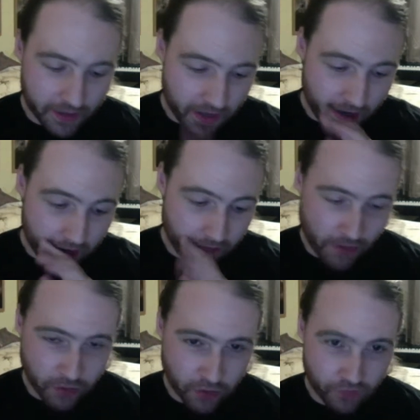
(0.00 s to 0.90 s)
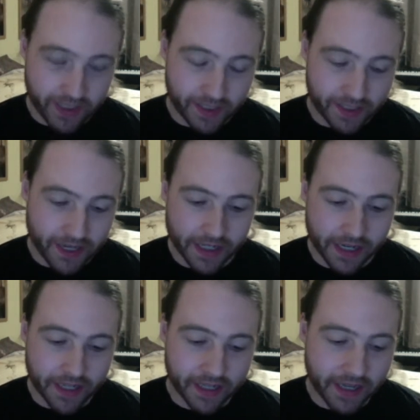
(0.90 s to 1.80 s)
I'll just read the second
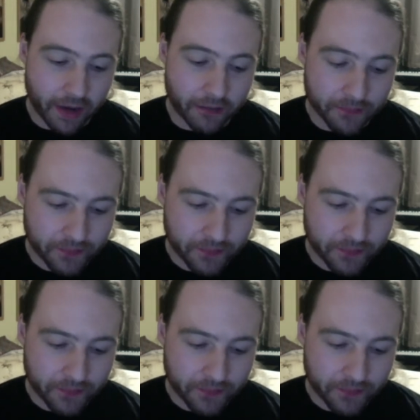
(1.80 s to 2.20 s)
ending out.